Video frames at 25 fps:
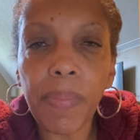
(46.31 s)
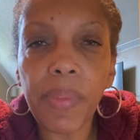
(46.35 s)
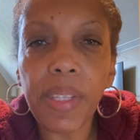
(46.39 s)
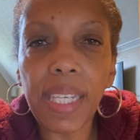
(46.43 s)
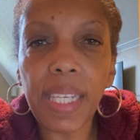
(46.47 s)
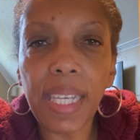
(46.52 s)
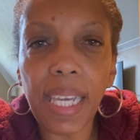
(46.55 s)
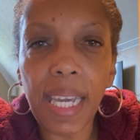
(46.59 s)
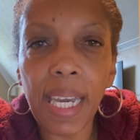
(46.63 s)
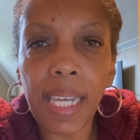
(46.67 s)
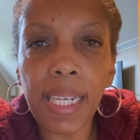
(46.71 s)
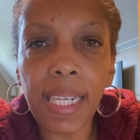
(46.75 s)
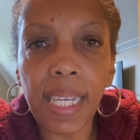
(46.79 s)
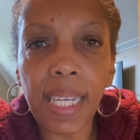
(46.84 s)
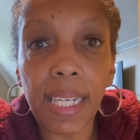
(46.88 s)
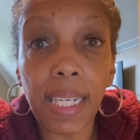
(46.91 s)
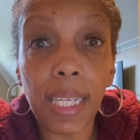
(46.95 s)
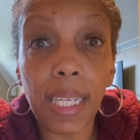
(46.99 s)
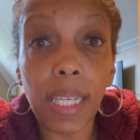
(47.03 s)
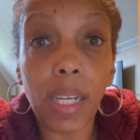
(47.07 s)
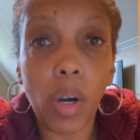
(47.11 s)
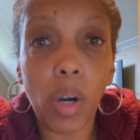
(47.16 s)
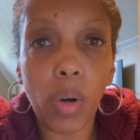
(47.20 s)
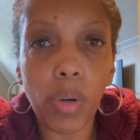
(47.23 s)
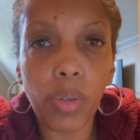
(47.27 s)
get any
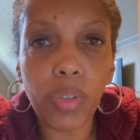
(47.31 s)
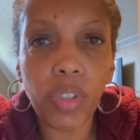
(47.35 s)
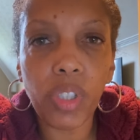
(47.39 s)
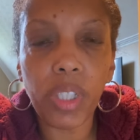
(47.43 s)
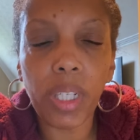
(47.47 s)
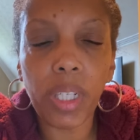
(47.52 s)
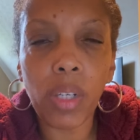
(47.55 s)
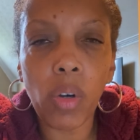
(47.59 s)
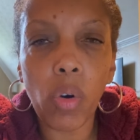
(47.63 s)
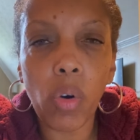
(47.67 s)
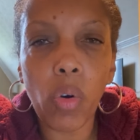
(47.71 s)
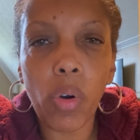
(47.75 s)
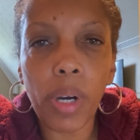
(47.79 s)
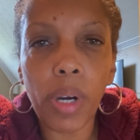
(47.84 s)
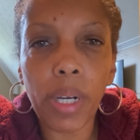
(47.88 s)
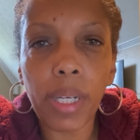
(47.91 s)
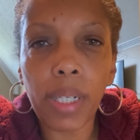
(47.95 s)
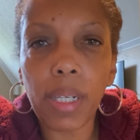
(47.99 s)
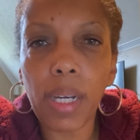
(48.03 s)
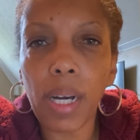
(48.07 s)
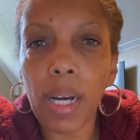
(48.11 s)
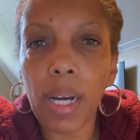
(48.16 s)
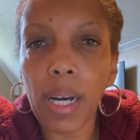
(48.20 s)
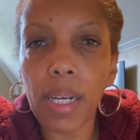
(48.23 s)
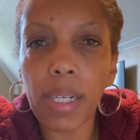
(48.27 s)
coaching or
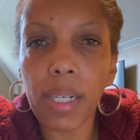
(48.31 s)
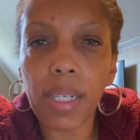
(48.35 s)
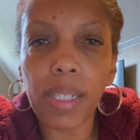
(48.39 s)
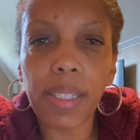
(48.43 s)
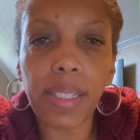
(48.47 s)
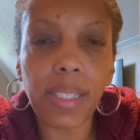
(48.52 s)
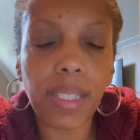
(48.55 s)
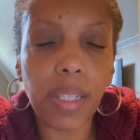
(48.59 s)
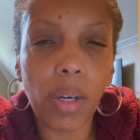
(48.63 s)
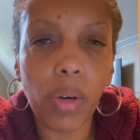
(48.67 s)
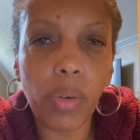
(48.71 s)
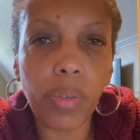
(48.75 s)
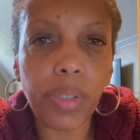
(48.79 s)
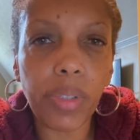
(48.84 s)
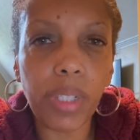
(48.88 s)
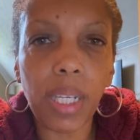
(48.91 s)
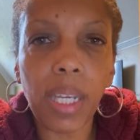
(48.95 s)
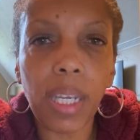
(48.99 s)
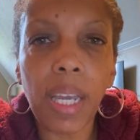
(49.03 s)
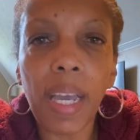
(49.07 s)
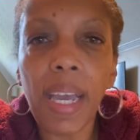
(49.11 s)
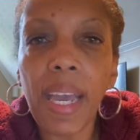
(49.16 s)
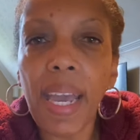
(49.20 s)
consulting.